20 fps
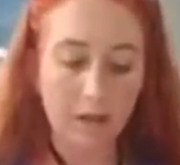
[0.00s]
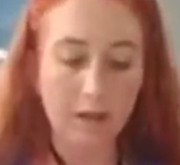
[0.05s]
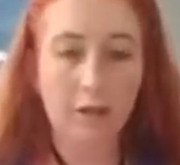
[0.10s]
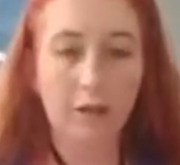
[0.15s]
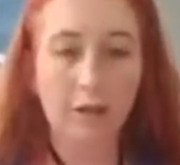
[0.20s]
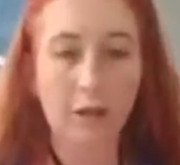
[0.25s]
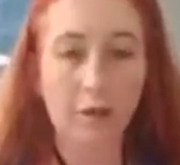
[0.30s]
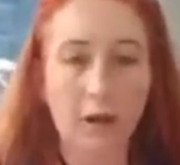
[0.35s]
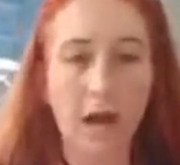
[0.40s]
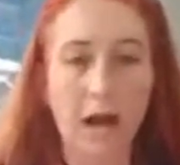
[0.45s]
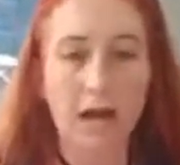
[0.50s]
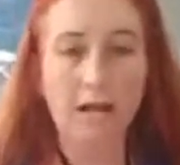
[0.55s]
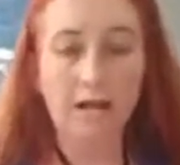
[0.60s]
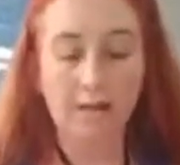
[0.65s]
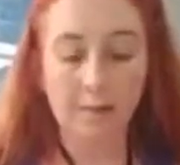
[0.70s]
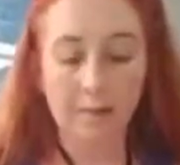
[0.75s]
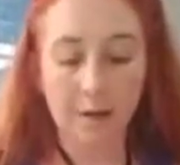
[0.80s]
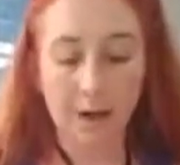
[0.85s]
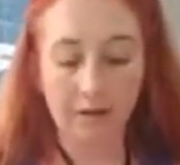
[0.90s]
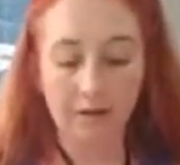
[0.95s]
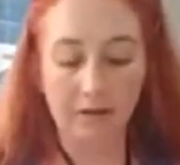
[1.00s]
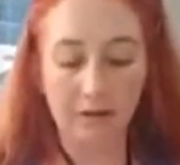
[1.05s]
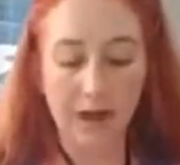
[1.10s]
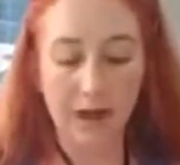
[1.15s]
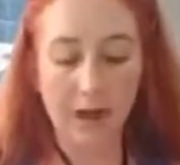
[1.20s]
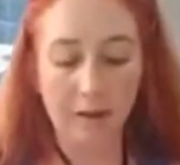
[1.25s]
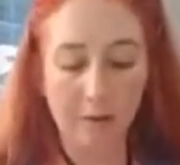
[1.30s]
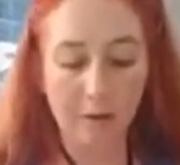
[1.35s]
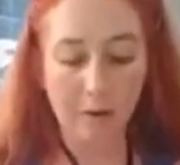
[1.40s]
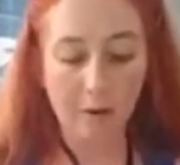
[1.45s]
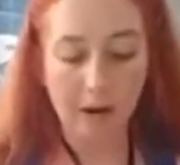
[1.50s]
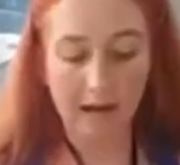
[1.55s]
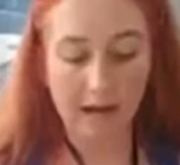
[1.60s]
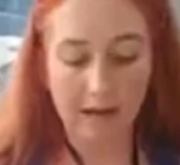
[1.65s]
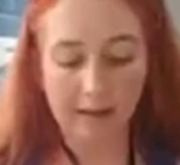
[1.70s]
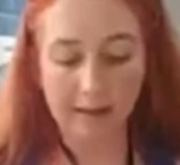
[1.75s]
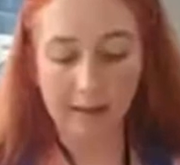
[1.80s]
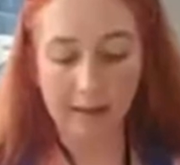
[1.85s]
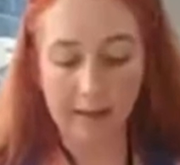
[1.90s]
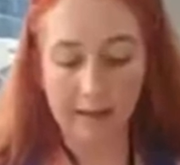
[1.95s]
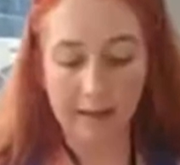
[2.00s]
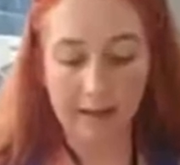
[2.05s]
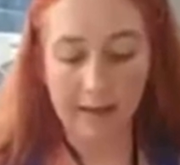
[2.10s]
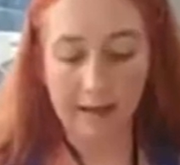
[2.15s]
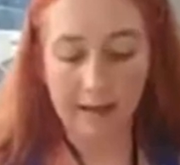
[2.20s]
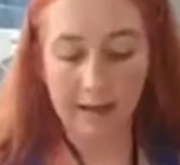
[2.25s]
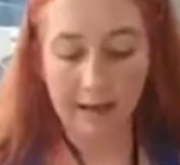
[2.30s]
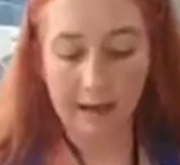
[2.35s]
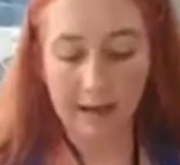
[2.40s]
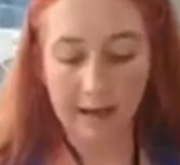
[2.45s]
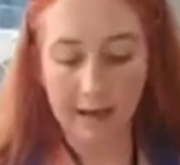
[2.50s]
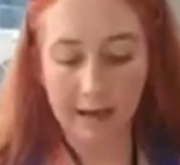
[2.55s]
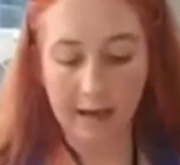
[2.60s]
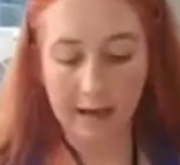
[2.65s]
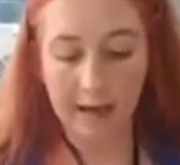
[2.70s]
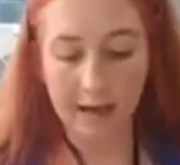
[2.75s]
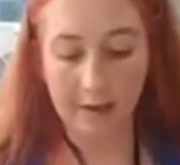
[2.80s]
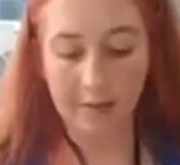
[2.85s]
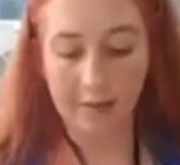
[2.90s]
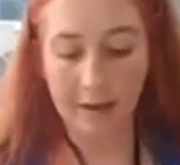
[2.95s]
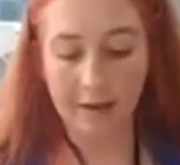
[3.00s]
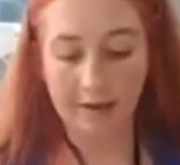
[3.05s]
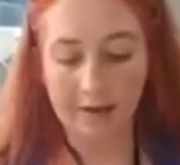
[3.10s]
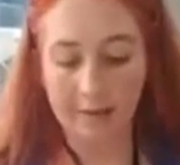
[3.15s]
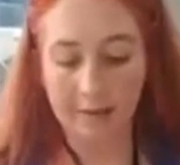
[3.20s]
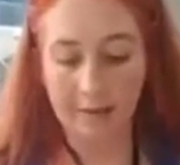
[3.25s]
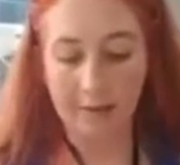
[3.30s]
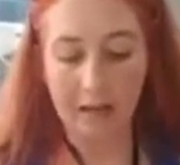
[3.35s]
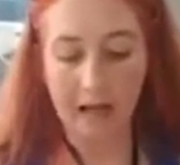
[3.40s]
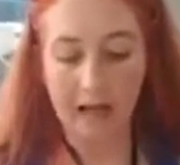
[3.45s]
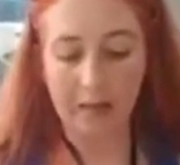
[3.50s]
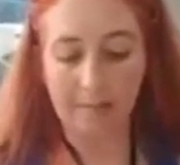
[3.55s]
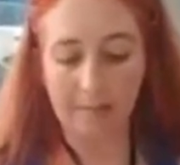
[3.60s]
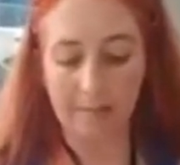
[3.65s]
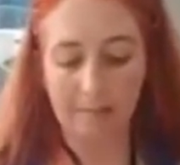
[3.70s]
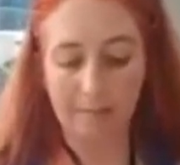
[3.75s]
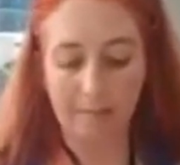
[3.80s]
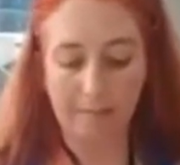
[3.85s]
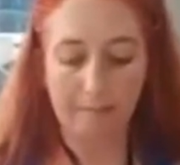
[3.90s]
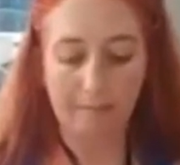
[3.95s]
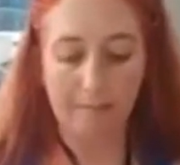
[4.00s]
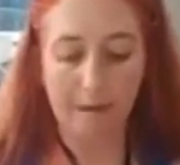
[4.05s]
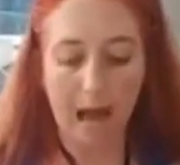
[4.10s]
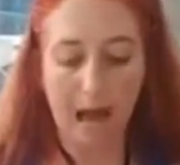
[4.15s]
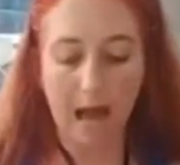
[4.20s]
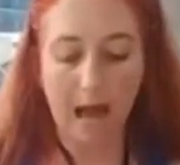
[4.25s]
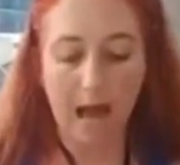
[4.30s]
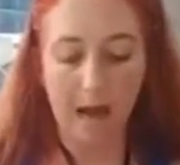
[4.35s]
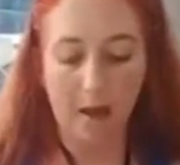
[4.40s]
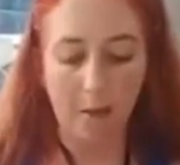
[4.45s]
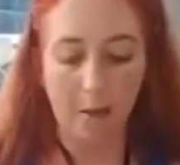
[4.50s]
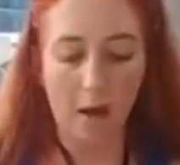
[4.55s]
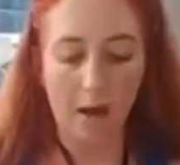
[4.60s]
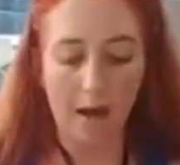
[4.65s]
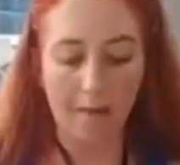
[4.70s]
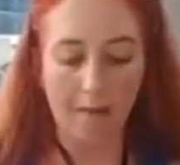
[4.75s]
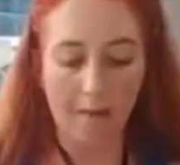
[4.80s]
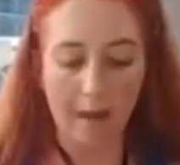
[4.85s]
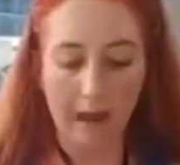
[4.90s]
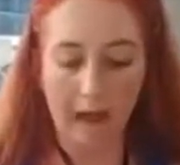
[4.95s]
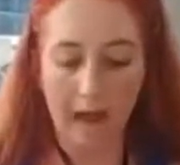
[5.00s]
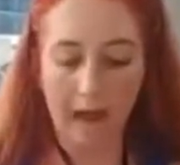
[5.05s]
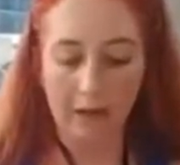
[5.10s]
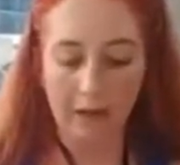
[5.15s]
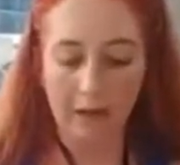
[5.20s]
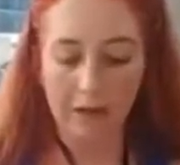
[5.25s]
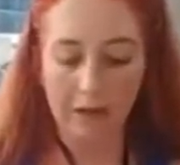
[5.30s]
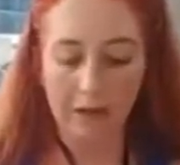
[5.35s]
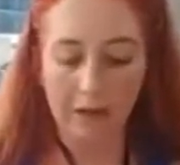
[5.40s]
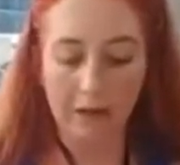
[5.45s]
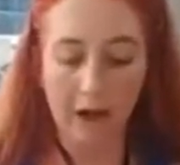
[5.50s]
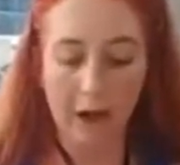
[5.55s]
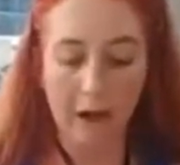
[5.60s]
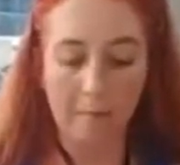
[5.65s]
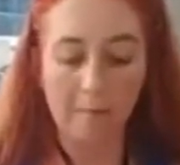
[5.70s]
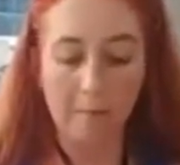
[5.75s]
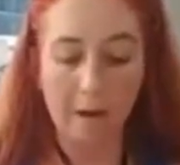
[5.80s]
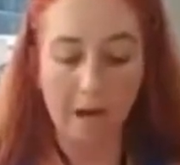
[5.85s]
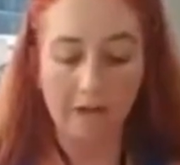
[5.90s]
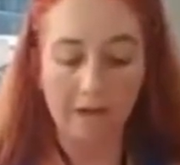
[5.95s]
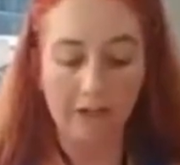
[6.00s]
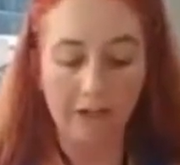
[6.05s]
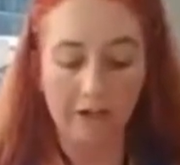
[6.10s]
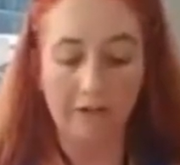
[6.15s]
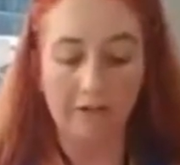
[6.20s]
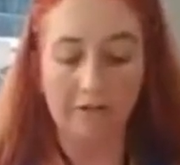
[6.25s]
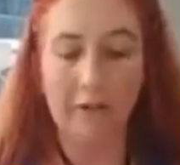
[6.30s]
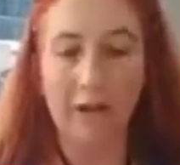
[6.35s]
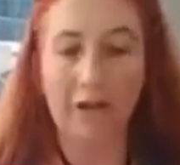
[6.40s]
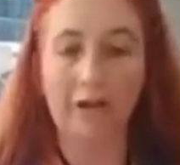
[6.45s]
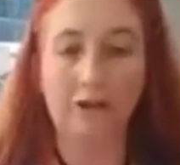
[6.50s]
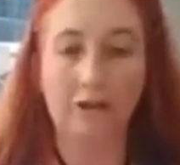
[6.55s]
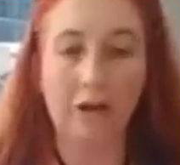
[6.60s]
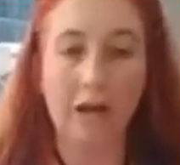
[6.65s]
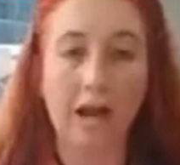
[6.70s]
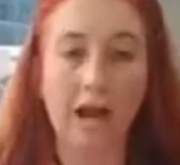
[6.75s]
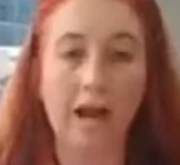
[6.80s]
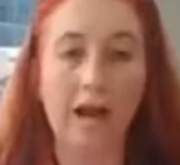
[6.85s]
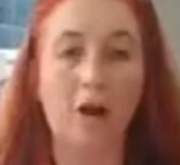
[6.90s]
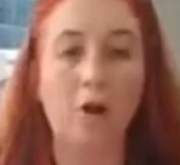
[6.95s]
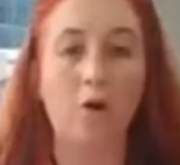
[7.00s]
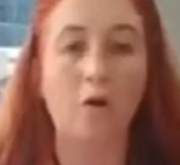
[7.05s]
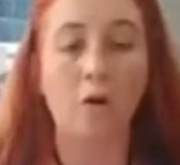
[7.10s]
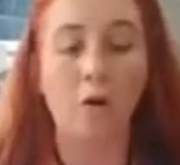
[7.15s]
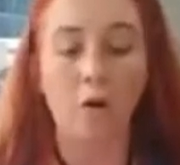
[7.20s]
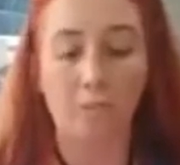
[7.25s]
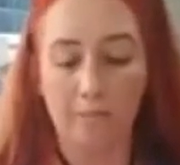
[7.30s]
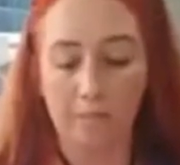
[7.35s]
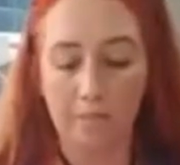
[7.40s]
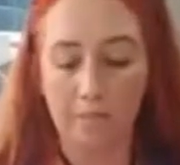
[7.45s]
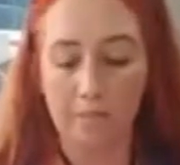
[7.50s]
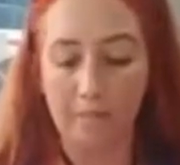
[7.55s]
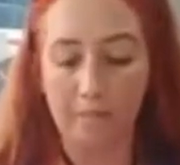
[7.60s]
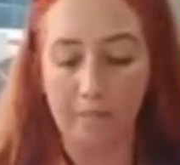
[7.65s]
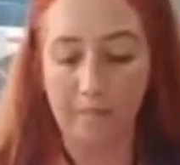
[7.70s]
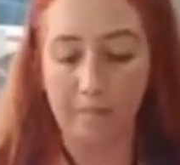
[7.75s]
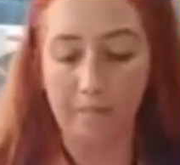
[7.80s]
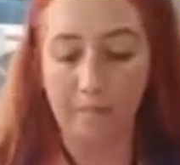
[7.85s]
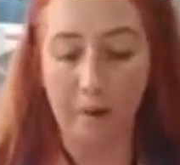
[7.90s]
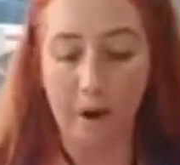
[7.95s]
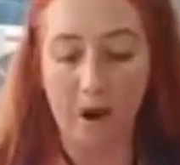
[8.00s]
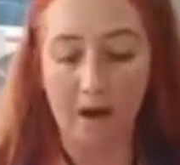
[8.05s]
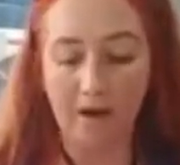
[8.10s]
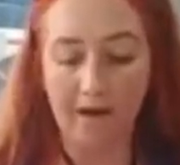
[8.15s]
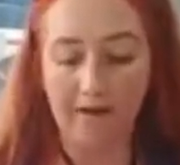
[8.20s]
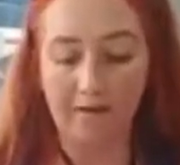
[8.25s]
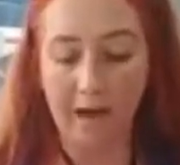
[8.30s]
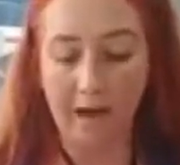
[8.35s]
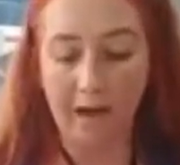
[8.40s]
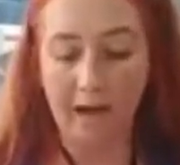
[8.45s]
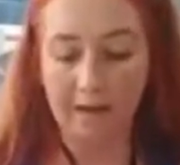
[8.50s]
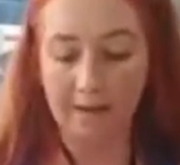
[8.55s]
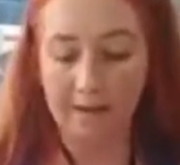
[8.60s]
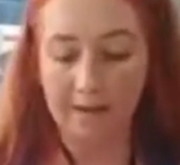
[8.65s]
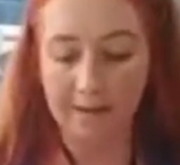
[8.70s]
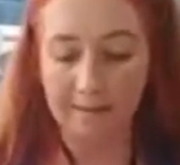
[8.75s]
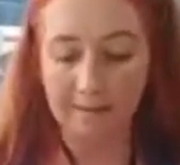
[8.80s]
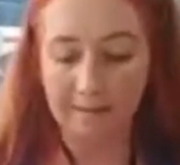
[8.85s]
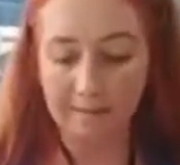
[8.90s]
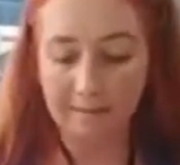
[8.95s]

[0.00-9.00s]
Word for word: They were asked about the M O As again, um, and the black hat, white patch, did not mention facial hair or a body vest.